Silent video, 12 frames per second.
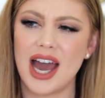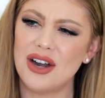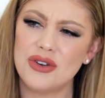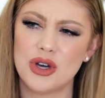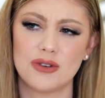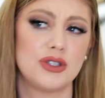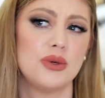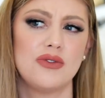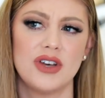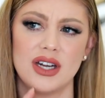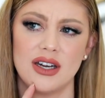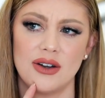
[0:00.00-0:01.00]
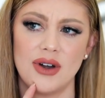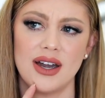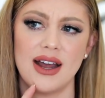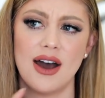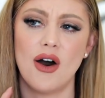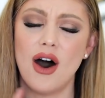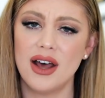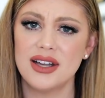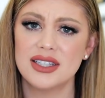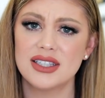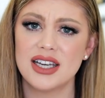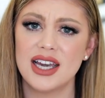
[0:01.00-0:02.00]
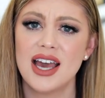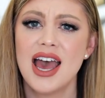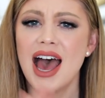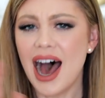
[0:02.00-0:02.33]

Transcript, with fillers: I don't know if she would fit in it right now. Honestly,